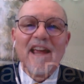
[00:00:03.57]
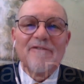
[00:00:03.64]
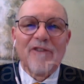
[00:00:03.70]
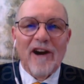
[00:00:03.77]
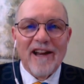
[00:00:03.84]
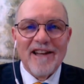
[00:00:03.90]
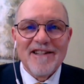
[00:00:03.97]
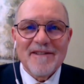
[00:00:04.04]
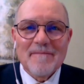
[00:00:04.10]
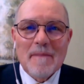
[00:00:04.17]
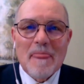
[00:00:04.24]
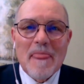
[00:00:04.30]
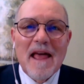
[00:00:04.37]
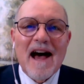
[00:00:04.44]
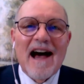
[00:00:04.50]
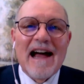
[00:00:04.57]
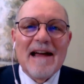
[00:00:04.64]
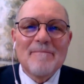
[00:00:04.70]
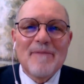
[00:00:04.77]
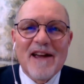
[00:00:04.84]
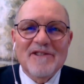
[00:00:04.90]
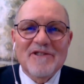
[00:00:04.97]
friends, I'm
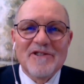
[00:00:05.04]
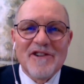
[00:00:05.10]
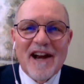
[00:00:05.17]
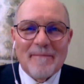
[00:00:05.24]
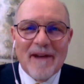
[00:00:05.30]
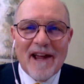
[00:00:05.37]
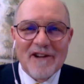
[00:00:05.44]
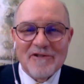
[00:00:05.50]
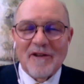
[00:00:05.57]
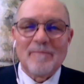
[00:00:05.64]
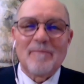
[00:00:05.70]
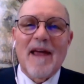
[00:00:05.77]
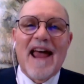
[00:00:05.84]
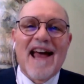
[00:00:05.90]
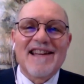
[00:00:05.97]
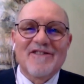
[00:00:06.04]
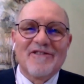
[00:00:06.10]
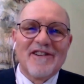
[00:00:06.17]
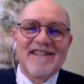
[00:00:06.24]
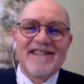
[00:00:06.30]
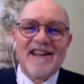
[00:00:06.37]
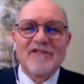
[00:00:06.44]
Pastor Jack Mantrick, pastor
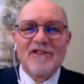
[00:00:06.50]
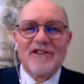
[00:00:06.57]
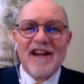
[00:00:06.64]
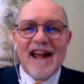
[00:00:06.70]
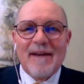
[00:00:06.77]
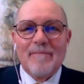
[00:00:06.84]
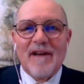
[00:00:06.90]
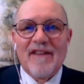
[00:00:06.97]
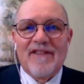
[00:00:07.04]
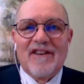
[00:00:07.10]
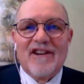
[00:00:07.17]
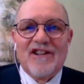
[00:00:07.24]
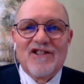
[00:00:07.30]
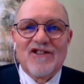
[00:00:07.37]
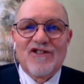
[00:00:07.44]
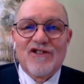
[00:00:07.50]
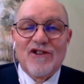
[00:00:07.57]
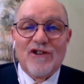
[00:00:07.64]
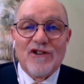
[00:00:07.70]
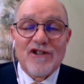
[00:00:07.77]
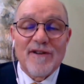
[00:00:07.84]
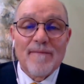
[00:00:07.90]
at Central United Methodist
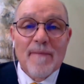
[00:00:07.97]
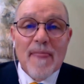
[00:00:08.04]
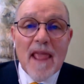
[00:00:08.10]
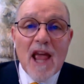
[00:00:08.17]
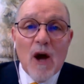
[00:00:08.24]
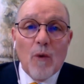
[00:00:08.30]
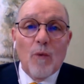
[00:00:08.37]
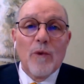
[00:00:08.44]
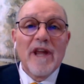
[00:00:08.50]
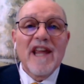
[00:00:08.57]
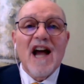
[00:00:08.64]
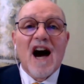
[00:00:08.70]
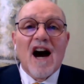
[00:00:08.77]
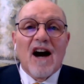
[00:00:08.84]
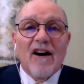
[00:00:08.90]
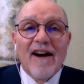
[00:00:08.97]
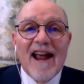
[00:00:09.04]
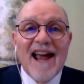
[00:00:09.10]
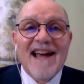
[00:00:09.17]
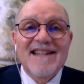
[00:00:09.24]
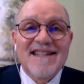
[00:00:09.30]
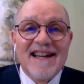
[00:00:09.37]
Church. We are,
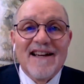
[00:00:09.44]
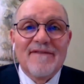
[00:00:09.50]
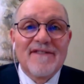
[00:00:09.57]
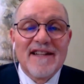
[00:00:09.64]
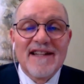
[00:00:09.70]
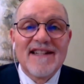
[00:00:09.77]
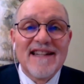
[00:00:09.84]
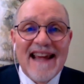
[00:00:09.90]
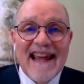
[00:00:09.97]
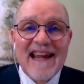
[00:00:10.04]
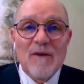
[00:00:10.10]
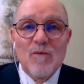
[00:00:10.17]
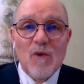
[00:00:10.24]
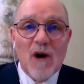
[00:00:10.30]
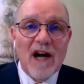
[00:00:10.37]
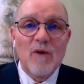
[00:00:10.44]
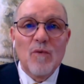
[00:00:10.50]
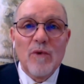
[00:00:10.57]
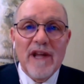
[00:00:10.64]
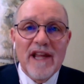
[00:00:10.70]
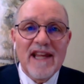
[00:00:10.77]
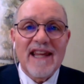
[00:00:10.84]
as of today, 1
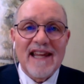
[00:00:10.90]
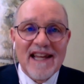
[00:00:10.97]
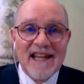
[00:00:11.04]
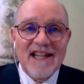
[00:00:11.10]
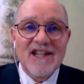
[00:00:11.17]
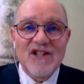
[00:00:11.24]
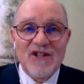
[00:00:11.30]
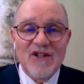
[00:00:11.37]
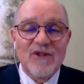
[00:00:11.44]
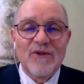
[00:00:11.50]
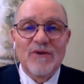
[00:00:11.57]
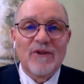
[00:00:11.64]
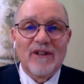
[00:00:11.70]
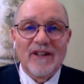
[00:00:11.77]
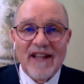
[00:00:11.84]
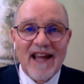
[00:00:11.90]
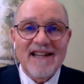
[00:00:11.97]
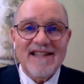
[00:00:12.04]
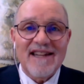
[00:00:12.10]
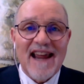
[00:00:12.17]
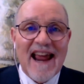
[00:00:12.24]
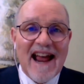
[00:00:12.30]
week into
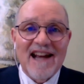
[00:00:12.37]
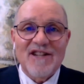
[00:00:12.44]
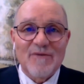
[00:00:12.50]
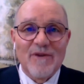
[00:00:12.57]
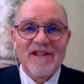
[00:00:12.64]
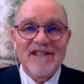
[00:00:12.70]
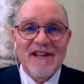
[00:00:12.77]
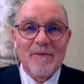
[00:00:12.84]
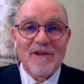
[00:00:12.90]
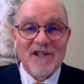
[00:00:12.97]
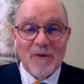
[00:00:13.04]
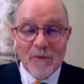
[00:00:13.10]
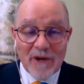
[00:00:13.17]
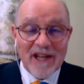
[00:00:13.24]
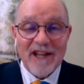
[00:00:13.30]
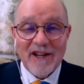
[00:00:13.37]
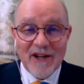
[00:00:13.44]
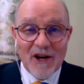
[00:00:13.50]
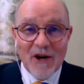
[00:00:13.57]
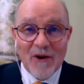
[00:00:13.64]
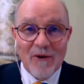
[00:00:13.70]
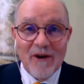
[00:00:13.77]
Lent. Ash Wednesday was a week
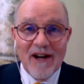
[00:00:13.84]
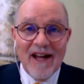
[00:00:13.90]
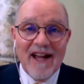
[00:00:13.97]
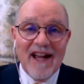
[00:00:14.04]
ago.